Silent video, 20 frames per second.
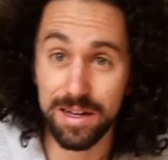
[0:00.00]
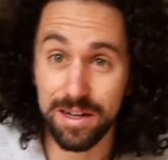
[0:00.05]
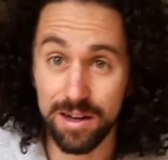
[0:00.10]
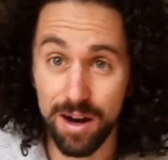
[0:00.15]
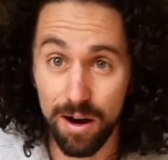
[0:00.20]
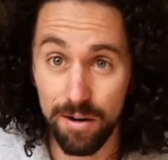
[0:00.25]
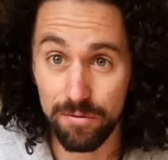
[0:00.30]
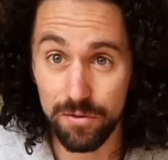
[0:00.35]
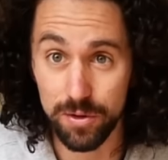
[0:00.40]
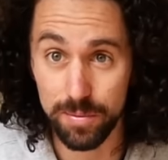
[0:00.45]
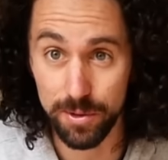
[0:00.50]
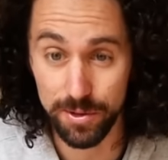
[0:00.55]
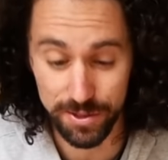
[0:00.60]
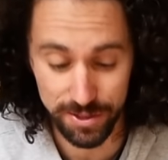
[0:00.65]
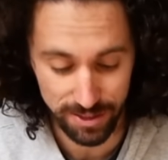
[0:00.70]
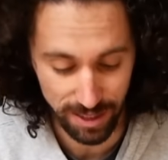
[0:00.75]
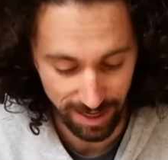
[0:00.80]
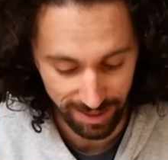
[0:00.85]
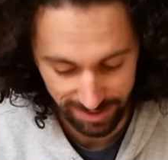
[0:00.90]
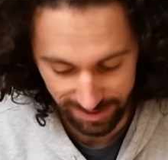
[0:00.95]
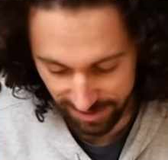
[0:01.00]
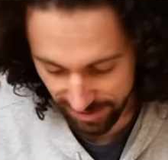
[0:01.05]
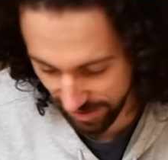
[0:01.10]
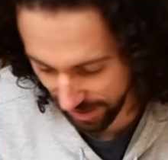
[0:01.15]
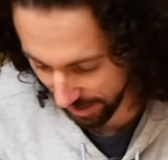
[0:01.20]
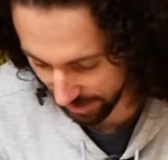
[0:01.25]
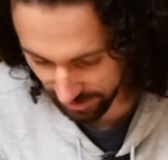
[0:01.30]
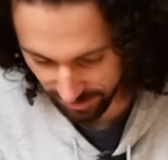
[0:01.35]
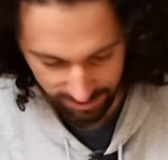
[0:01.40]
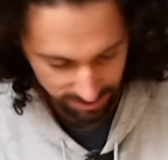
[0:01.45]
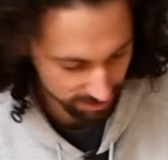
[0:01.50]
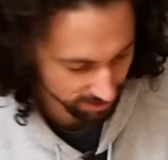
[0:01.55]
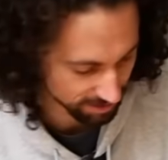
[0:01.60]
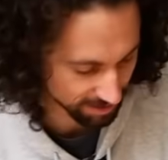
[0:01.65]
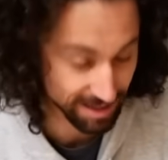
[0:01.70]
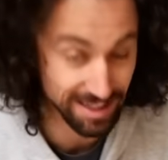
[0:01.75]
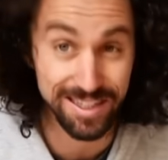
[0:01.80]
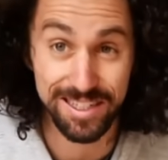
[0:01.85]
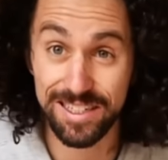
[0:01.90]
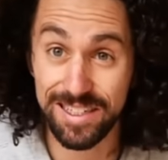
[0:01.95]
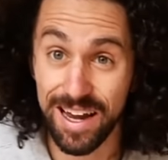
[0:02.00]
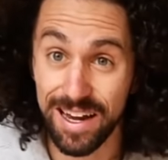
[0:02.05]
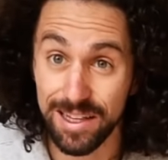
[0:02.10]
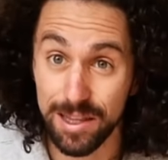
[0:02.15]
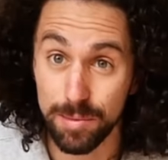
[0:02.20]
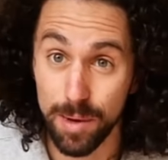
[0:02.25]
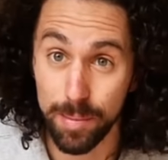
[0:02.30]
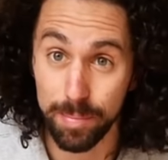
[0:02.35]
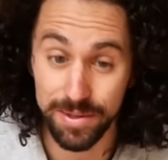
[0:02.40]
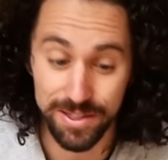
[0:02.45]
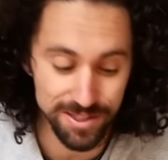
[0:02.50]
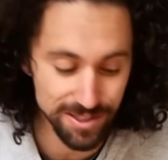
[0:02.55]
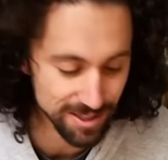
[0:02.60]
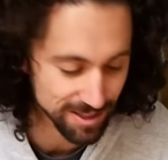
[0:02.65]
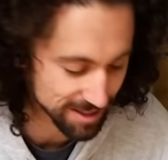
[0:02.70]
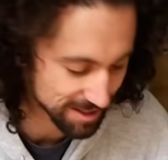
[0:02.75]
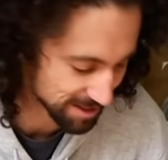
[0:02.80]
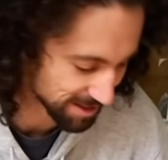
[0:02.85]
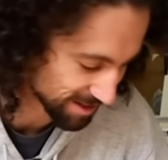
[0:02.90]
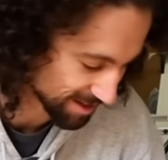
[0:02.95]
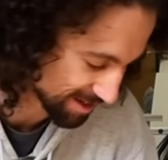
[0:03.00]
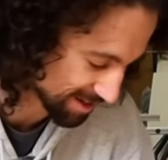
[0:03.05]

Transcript: a comfortable size desk. Let's stack them up and see.